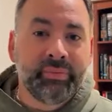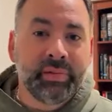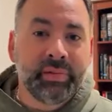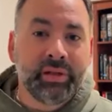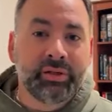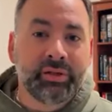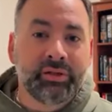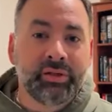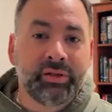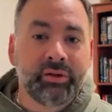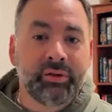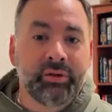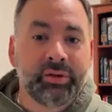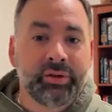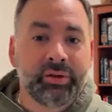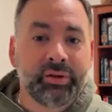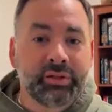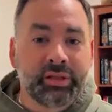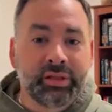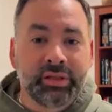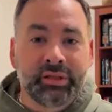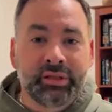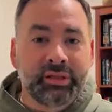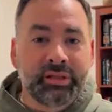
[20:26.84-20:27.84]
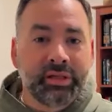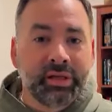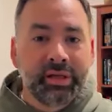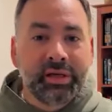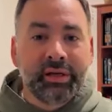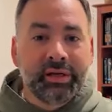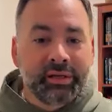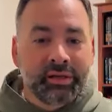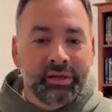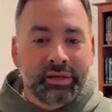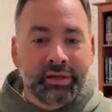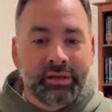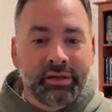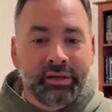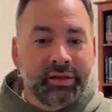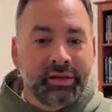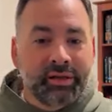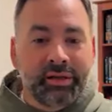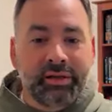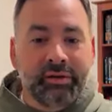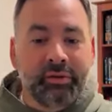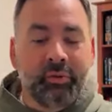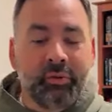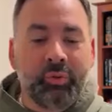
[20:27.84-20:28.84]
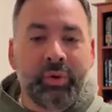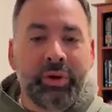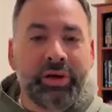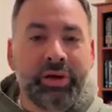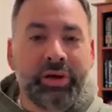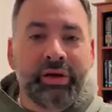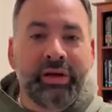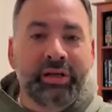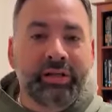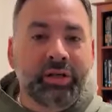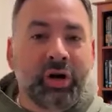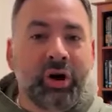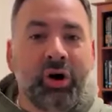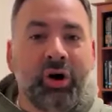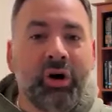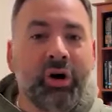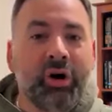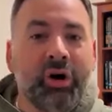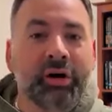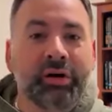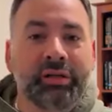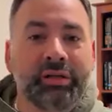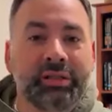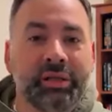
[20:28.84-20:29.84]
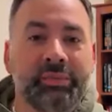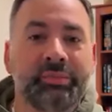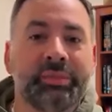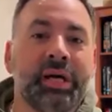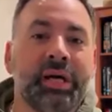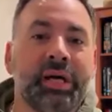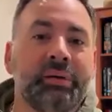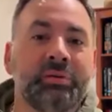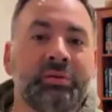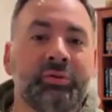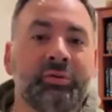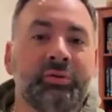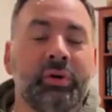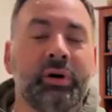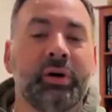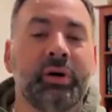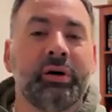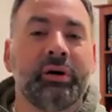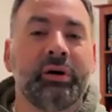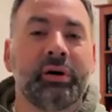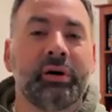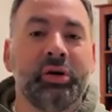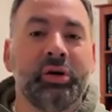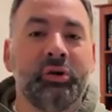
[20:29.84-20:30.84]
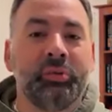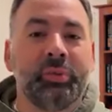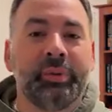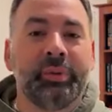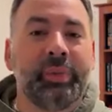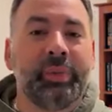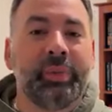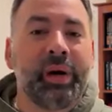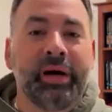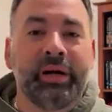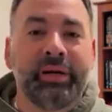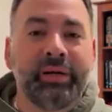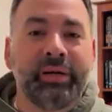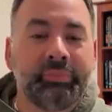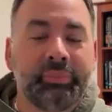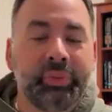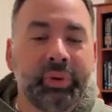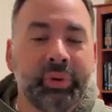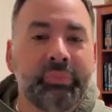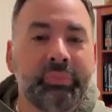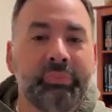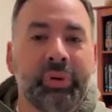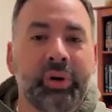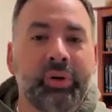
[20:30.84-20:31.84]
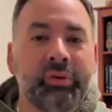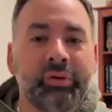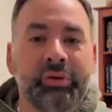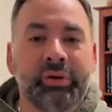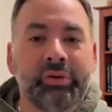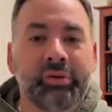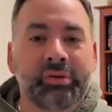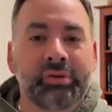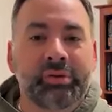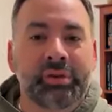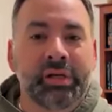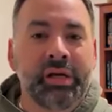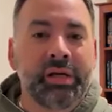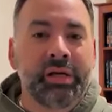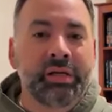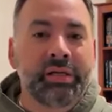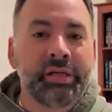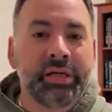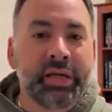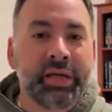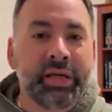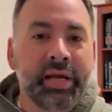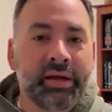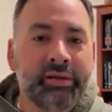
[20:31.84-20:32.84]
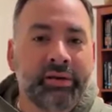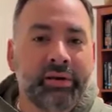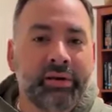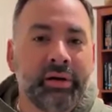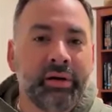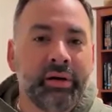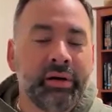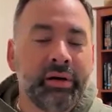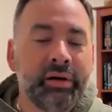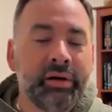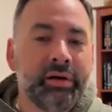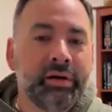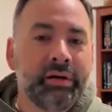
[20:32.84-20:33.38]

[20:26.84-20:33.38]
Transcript: And so there's this, it's hard sometimes for our human mind to put both of those together,